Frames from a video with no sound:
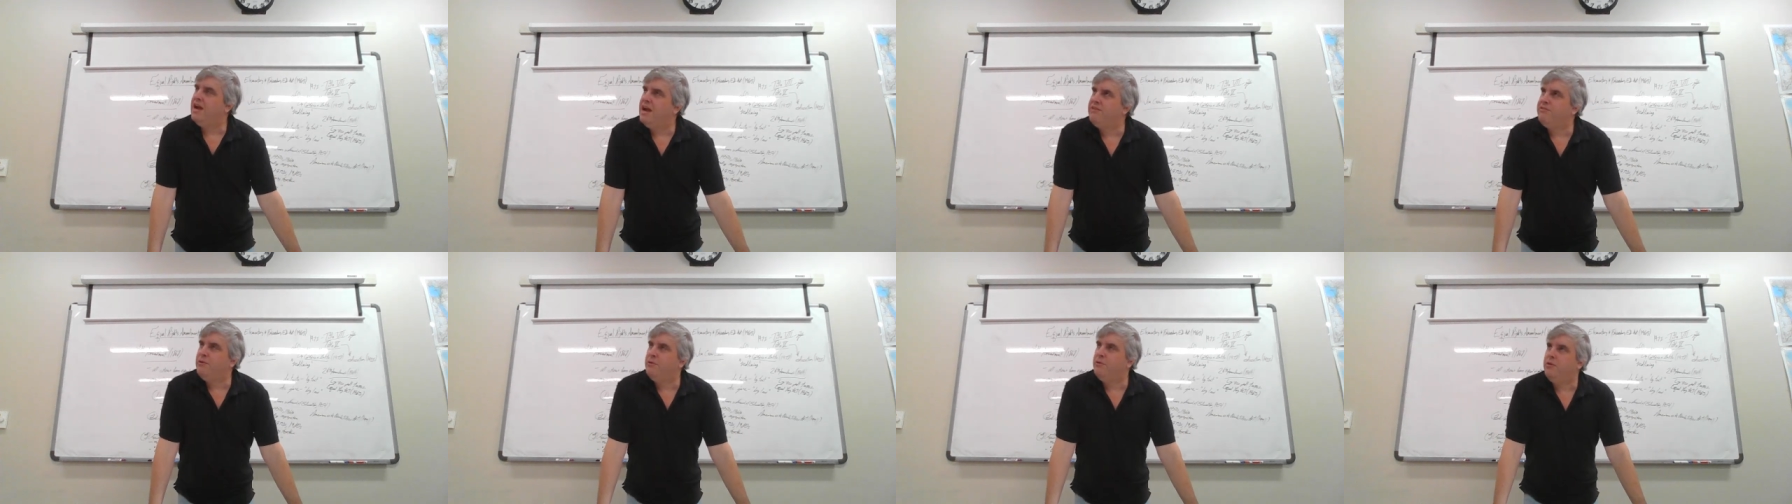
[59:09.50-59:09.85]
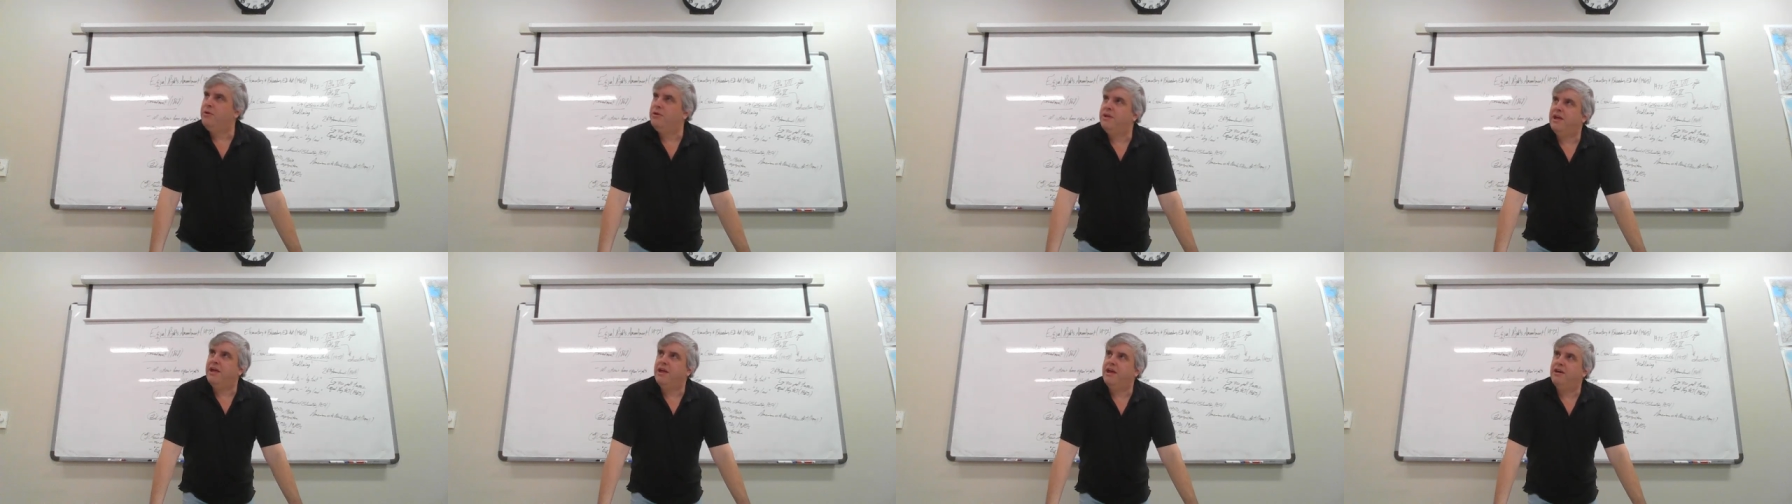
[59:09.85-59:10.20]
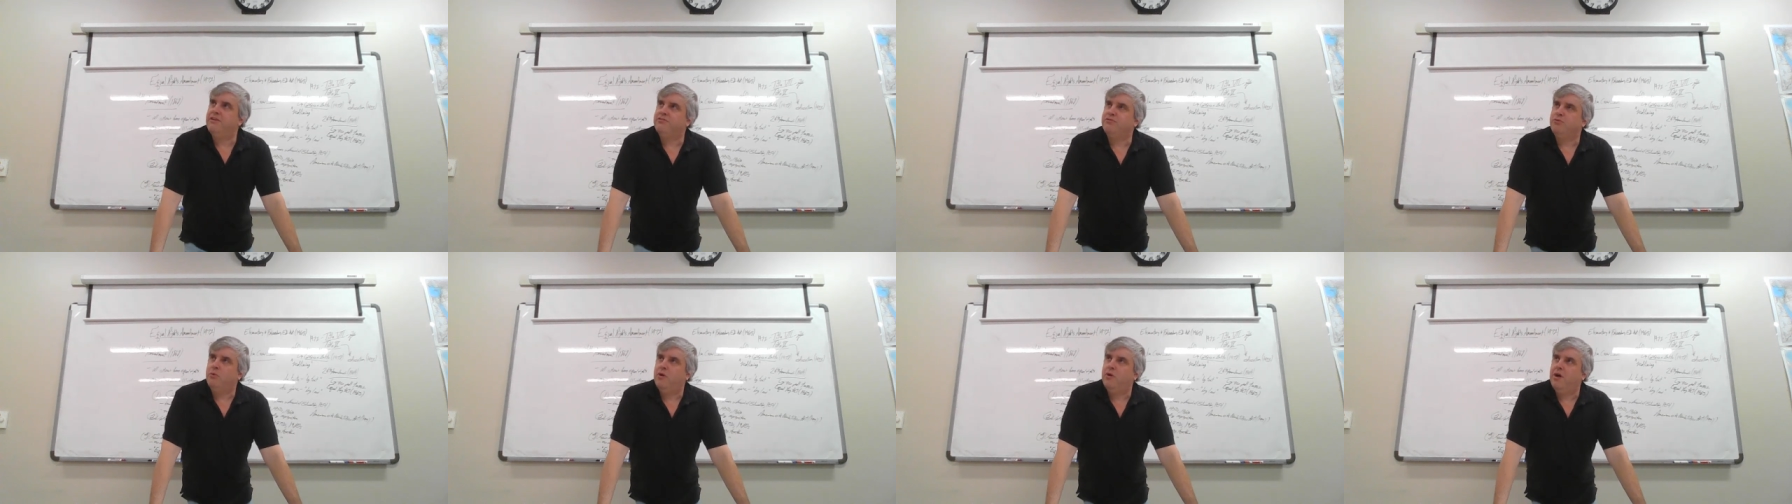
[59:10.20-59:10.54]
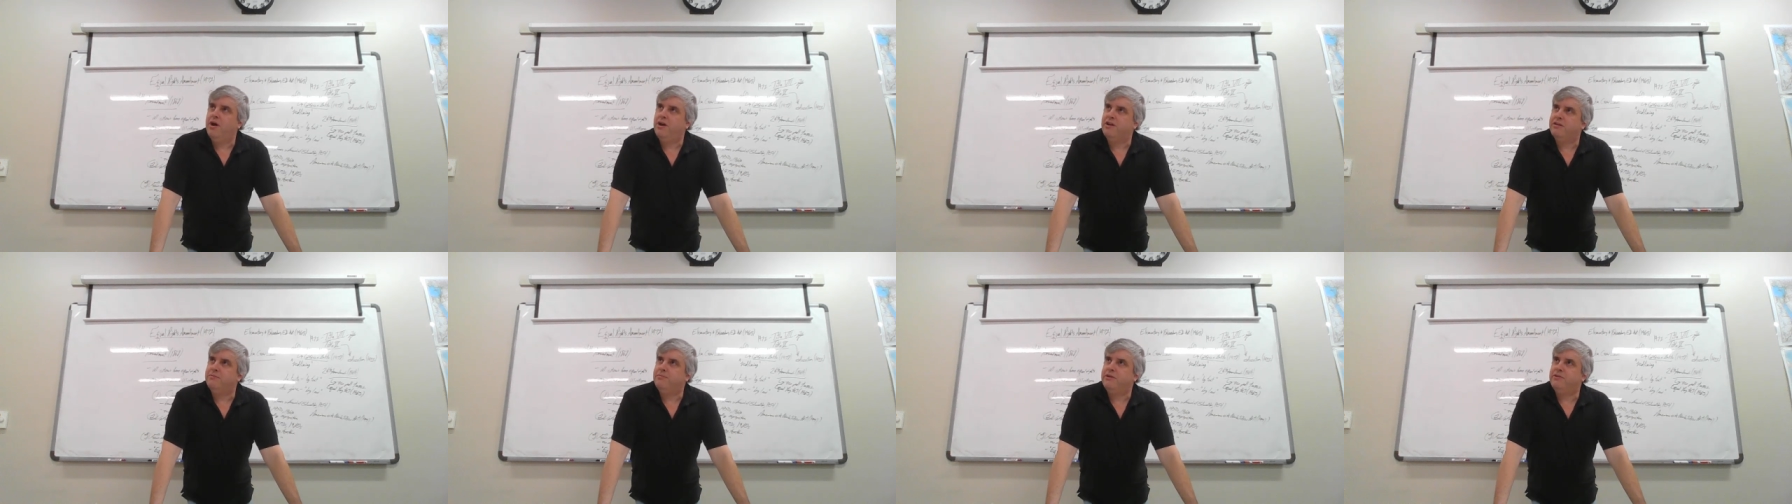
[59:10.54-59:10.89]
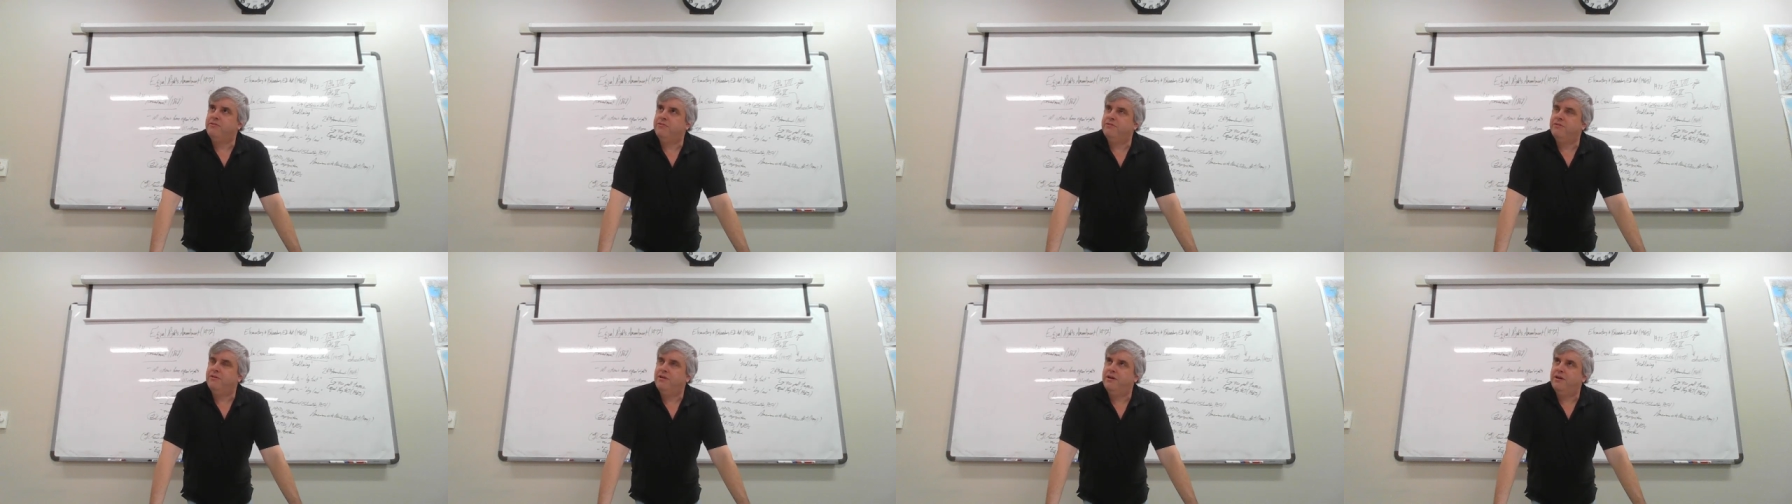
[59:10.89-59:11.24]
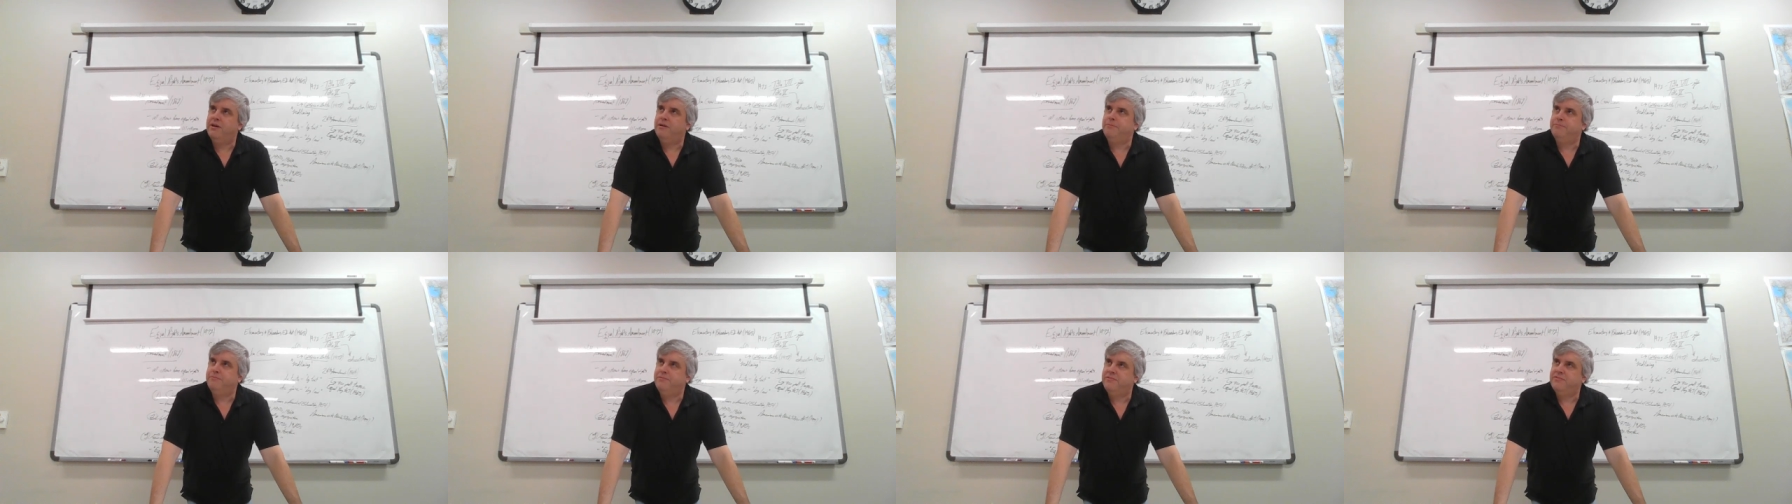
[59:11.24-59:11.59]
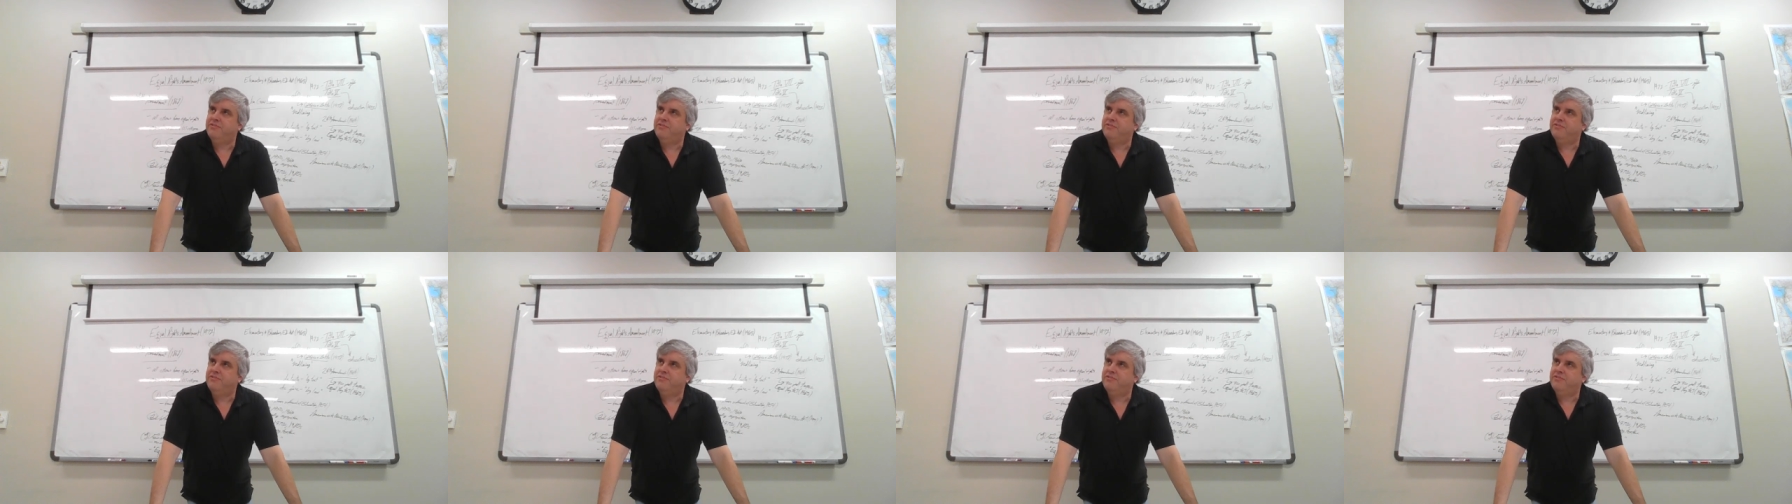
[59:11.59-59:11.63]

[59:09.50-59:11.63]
everyone has the right to be uh,